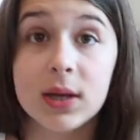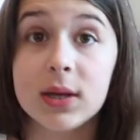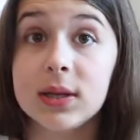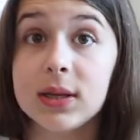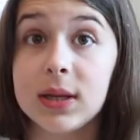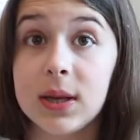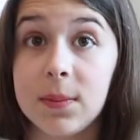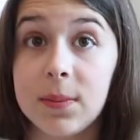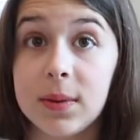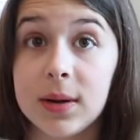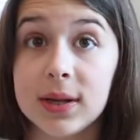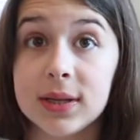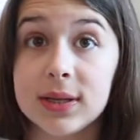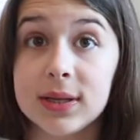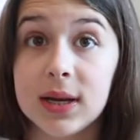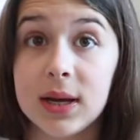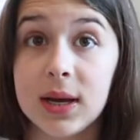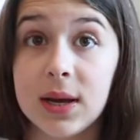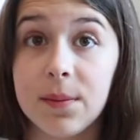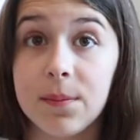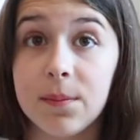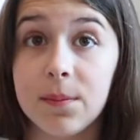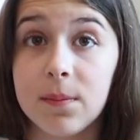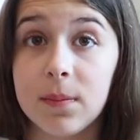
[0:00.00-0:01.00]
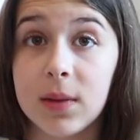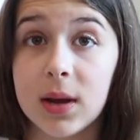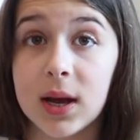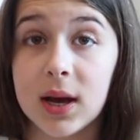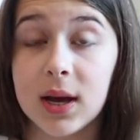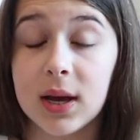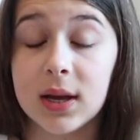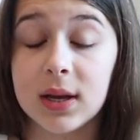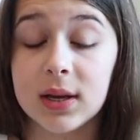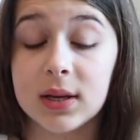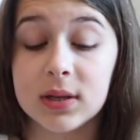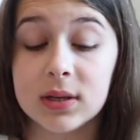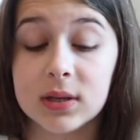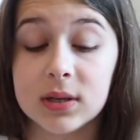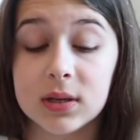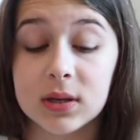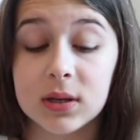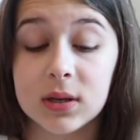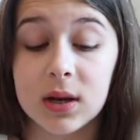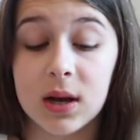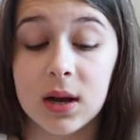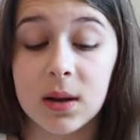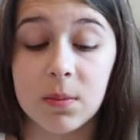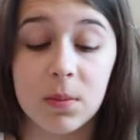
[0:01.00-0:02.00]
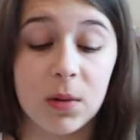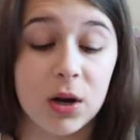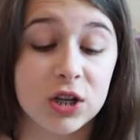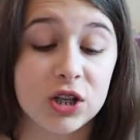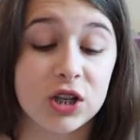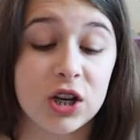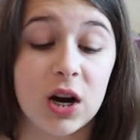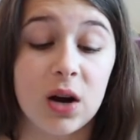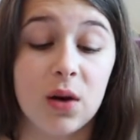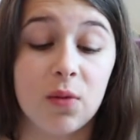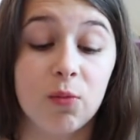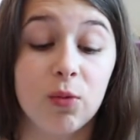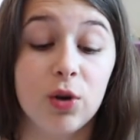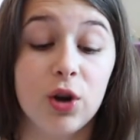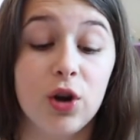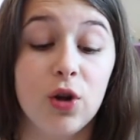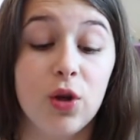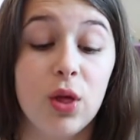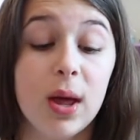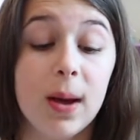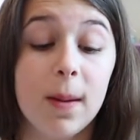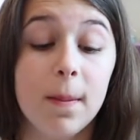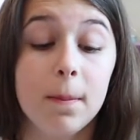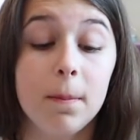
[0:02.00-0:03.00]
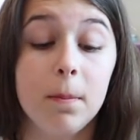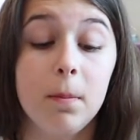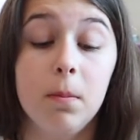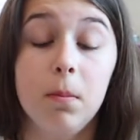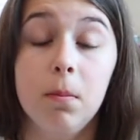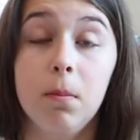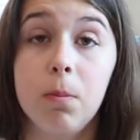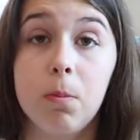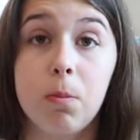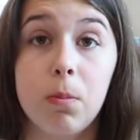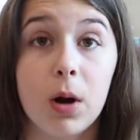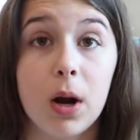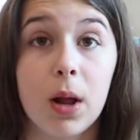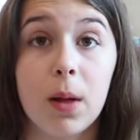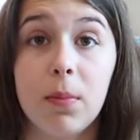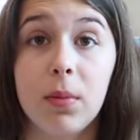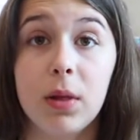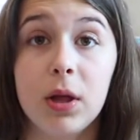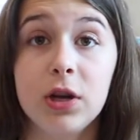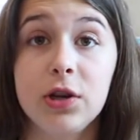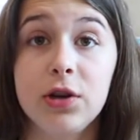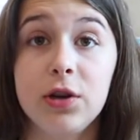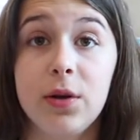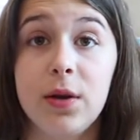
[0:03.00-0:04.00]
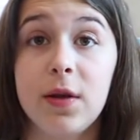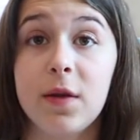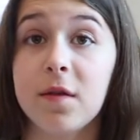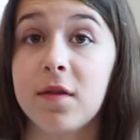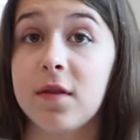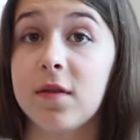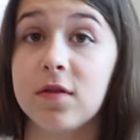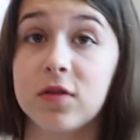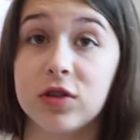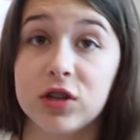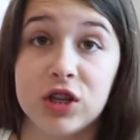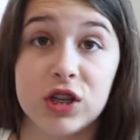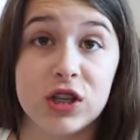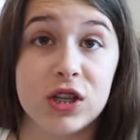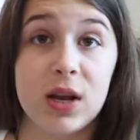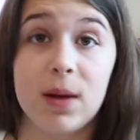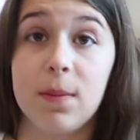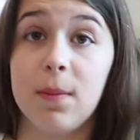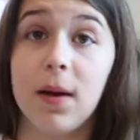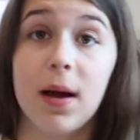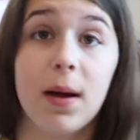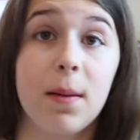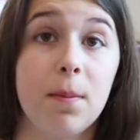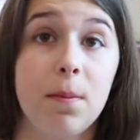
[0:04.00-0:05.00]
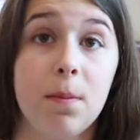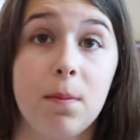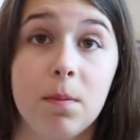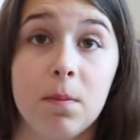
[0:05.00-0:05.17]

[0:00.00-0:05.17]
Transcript: Sleep in a tent because I'm not sure how I'm going to do that, but I plan to. Even if it's just in my